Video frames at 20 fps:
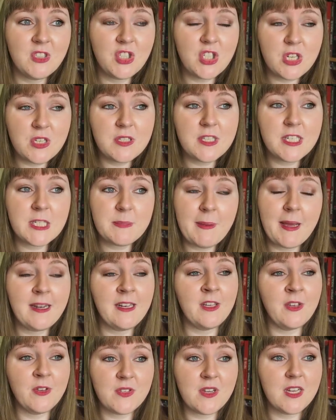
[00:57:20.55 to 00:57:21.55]
just
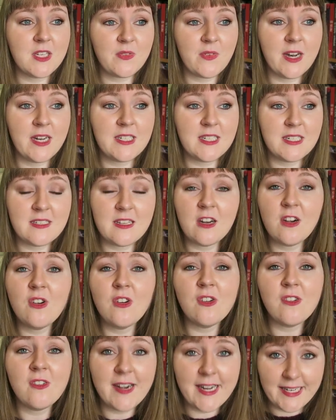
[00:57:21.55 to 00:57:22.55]
expanding your size range is a
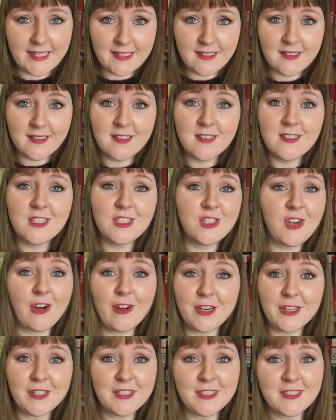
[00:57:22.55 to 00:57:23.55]
great
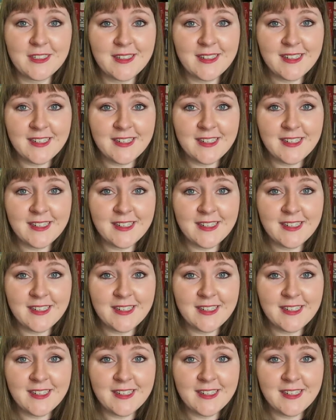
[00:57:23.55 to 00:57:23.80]
start.